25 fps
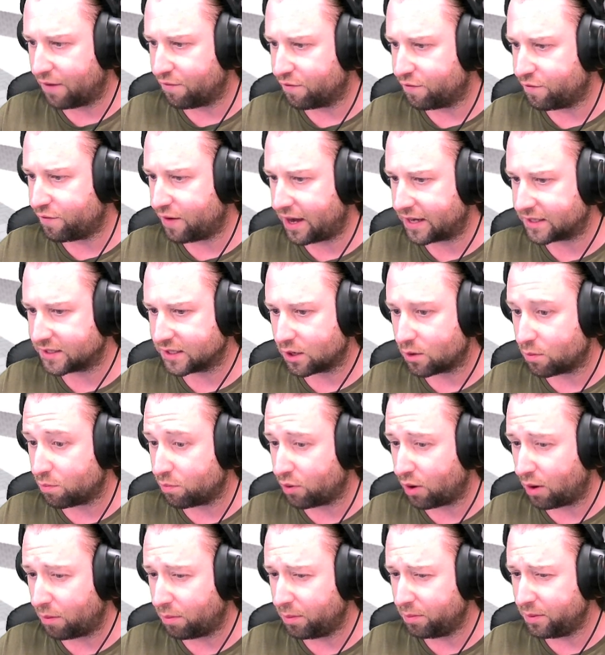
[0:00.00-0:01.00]
fact, I could
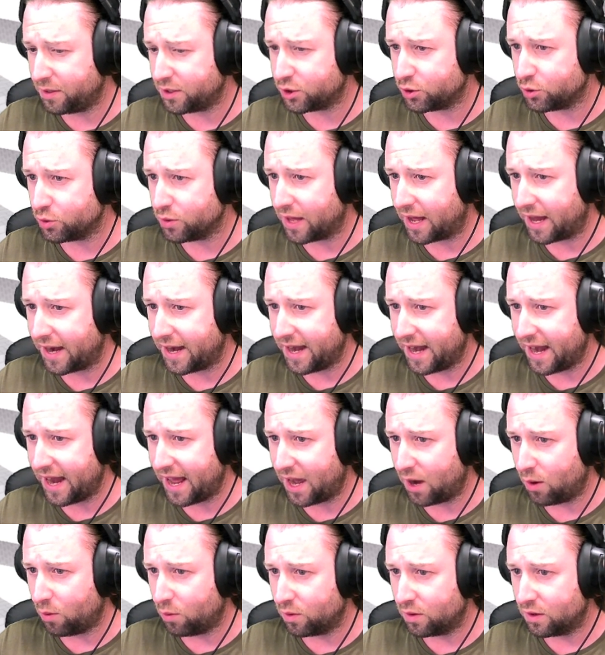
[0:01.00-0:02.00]
probably do that
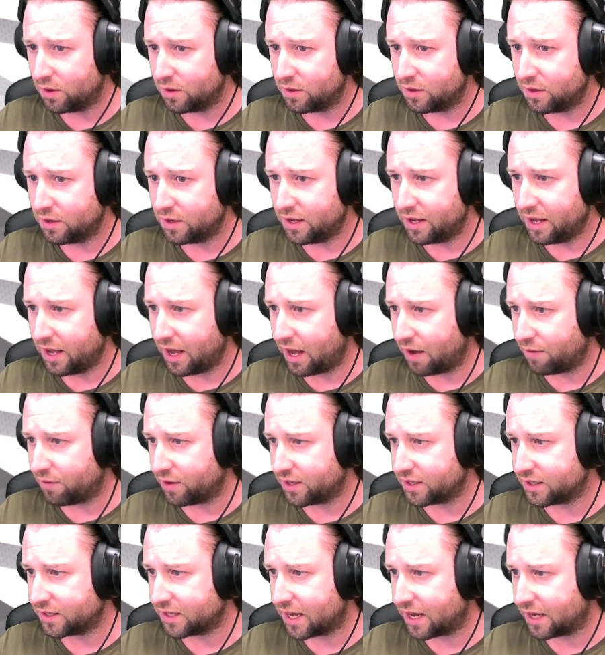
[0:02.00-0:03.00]
now. Have
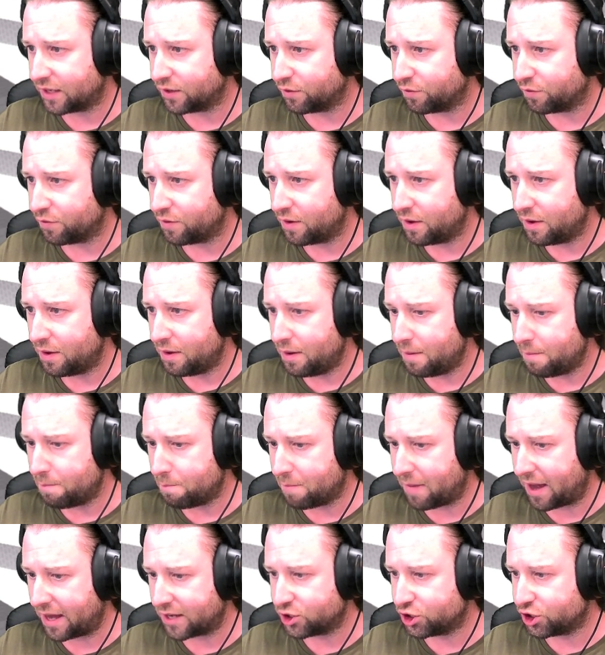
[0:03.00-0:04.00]
it kind of
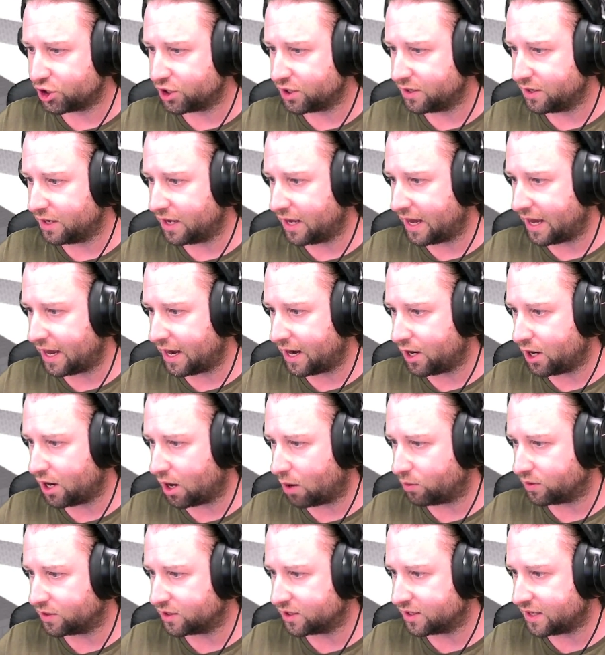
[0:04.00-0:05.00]
matching.
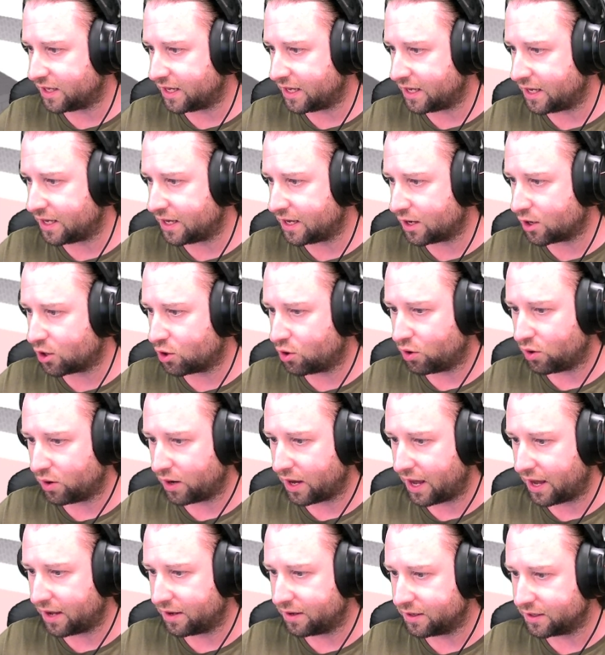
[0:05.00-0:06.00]
No, it's the
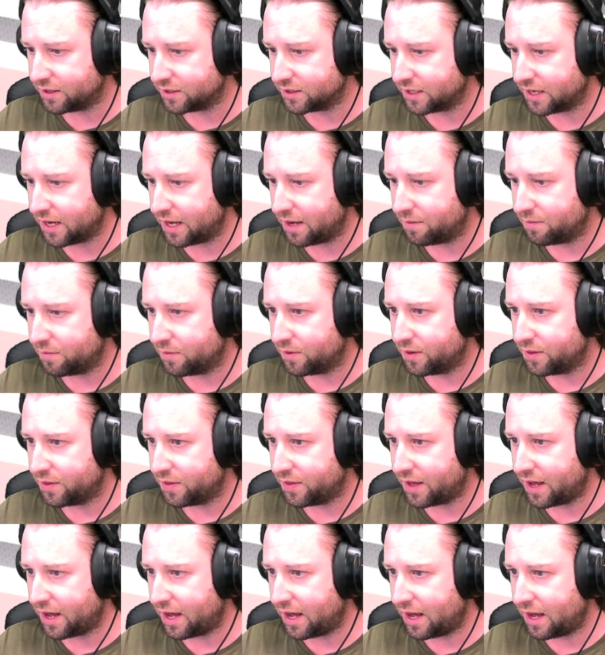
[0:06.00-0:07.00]
colour, isn't it?
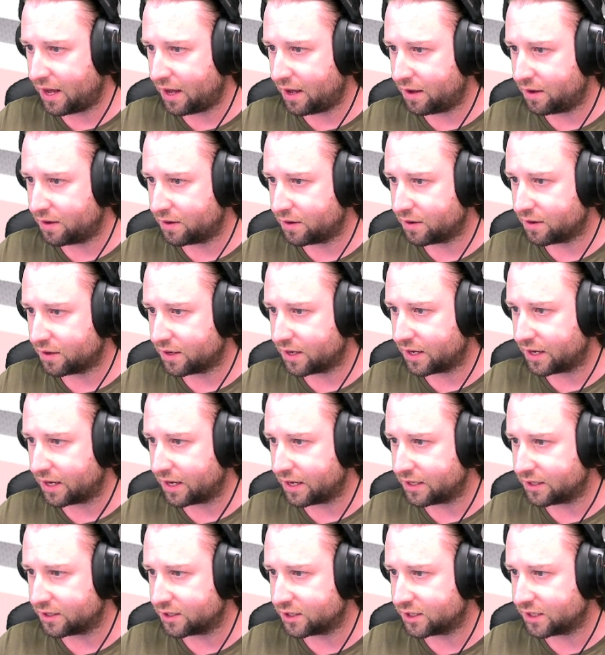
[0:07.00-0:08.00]
That. Can
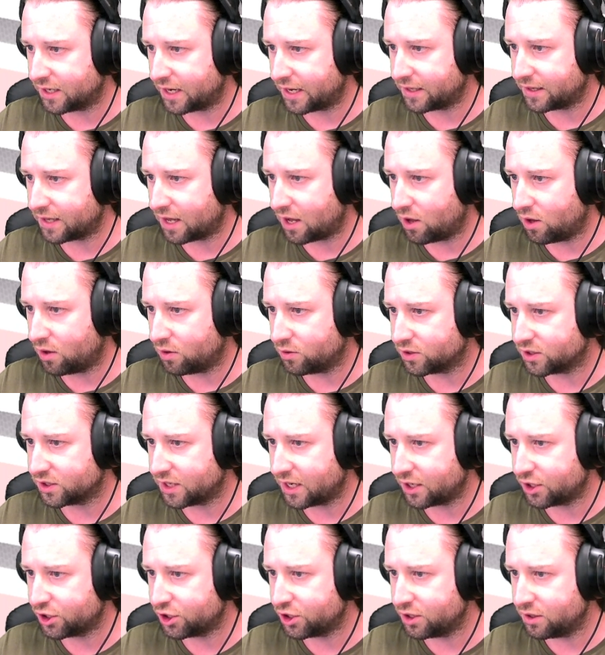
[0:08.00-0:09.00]
I select the whole
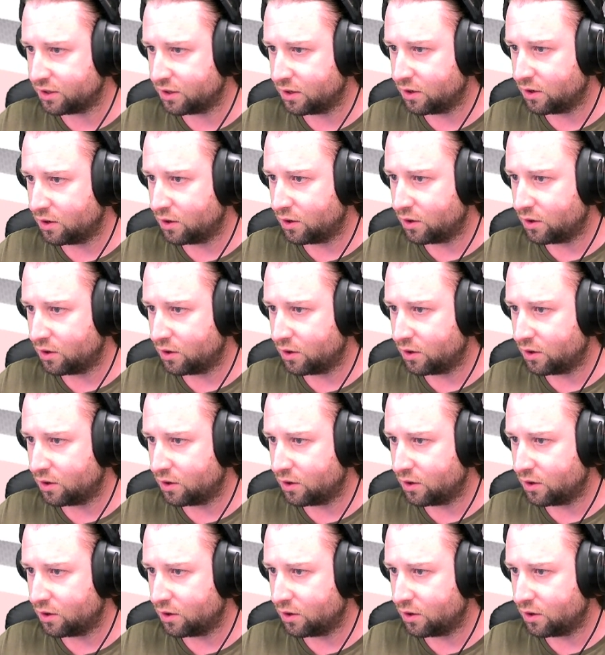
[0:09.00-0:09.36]
section?